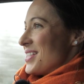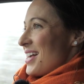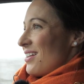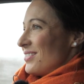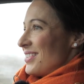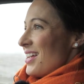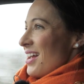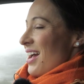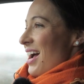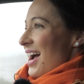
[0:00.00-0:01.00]
down.
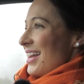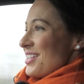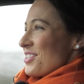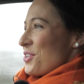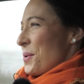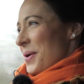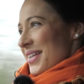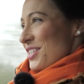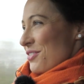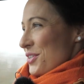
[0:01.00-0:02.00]
And it's
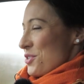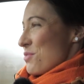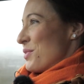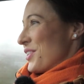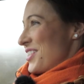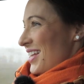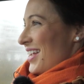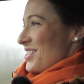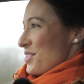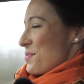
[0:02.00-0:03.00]
quite difficult to
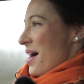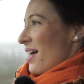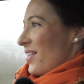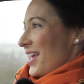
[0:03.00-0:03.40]
modulate as well.